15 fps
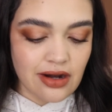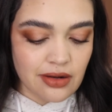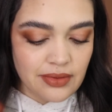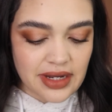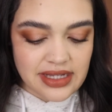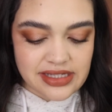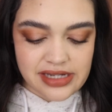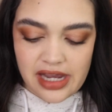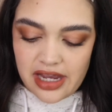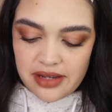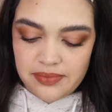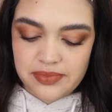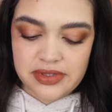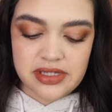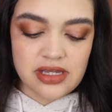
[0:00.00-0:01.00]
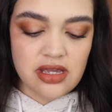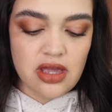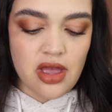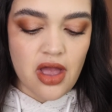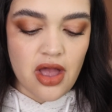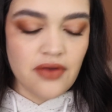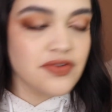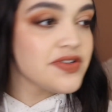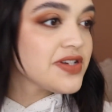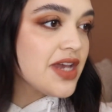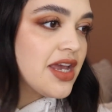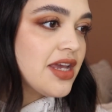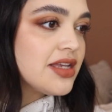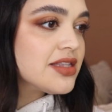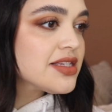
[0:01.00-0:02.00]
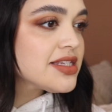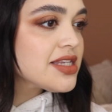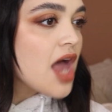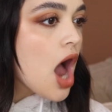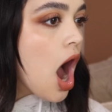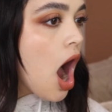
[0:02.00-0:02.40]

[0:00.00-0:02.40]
are my types of shades.